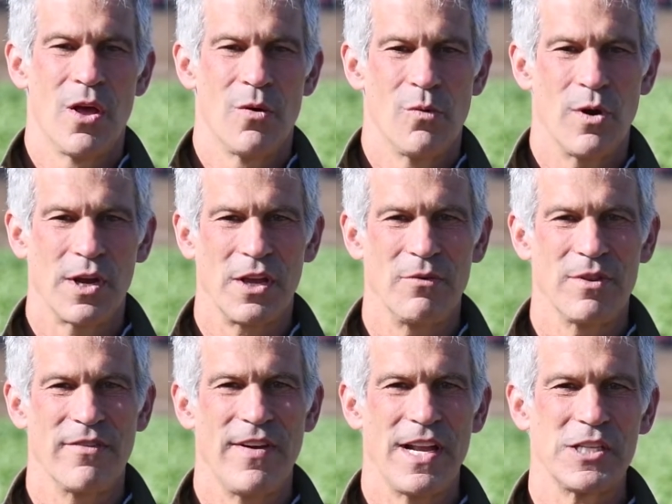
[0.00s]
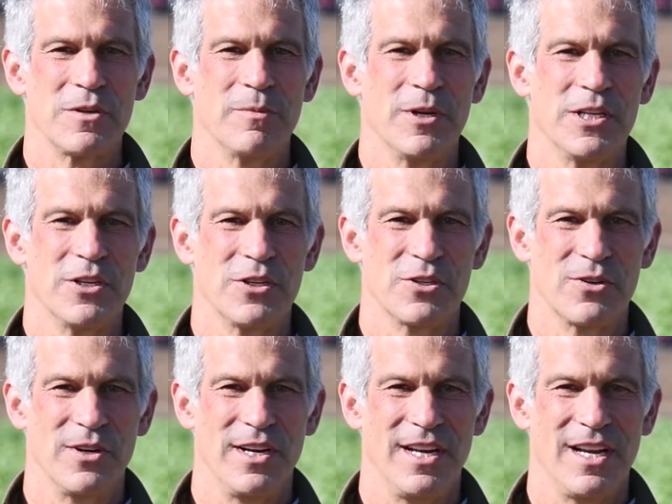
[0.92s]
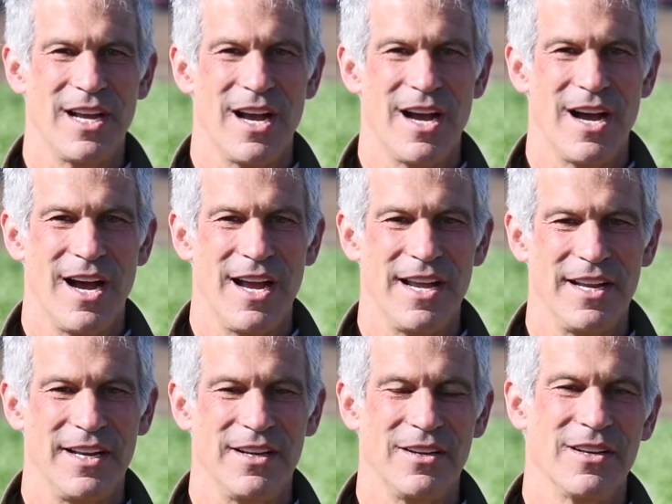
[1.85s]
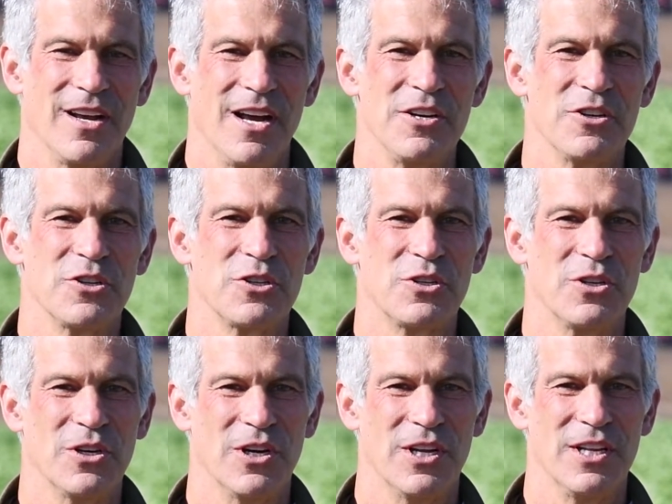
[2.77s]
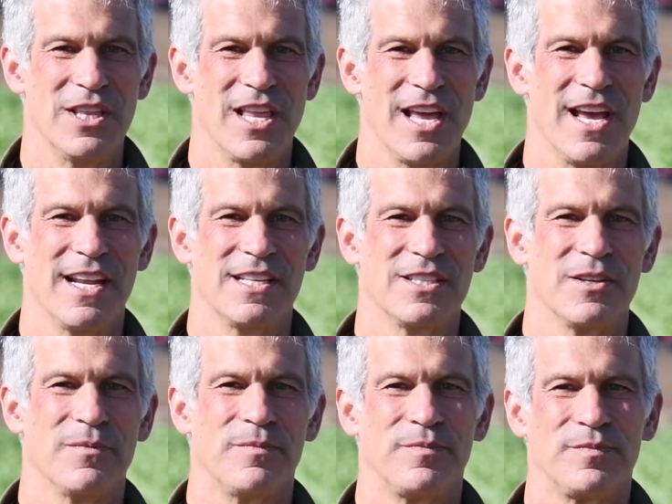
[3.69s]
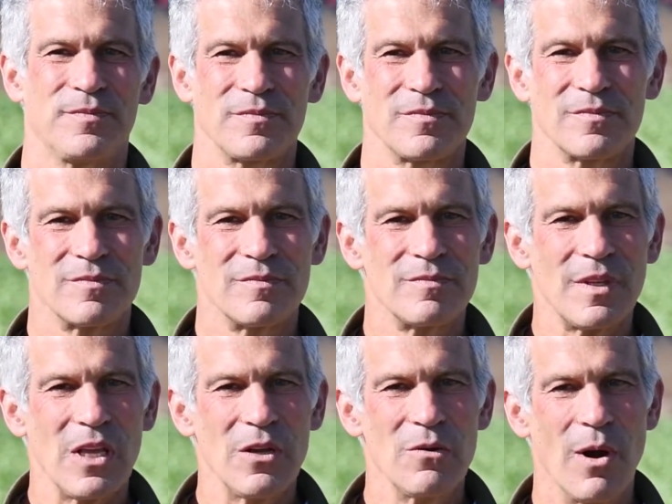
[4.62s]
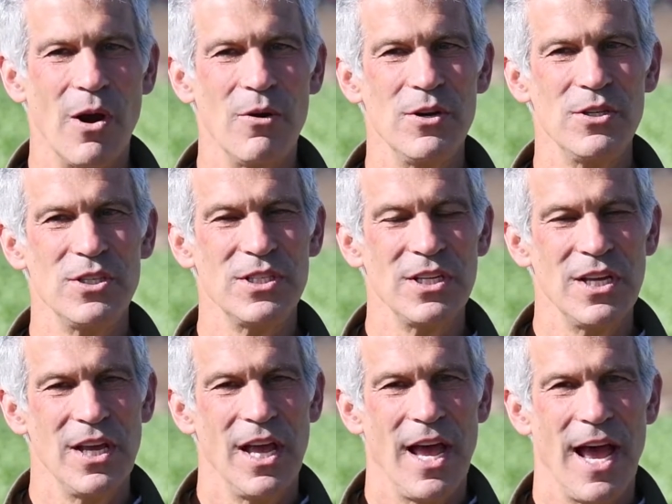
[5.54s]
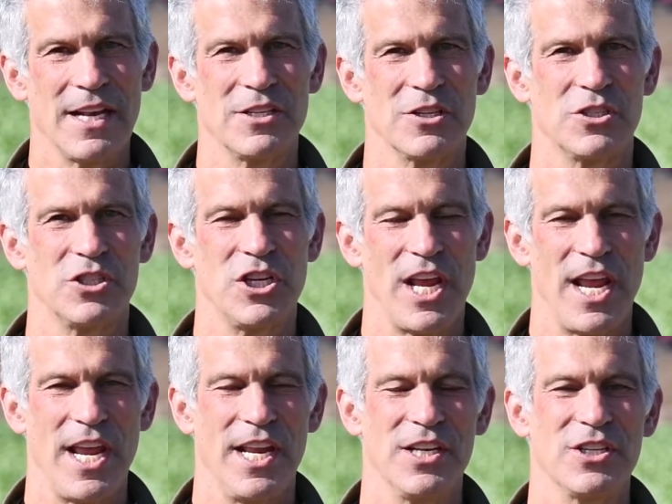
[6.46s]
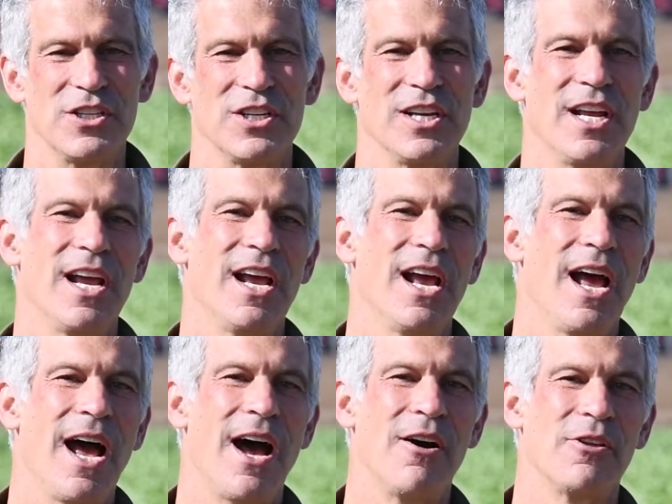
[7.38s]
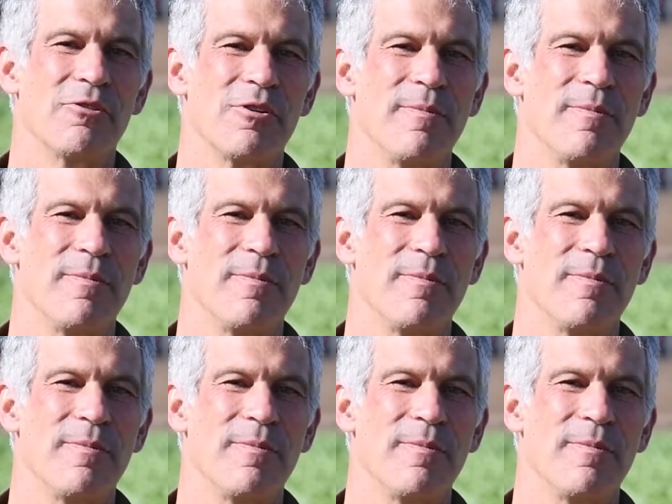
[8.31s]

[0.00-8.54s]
working with the vegetable industry, I understood that growers had to change how they were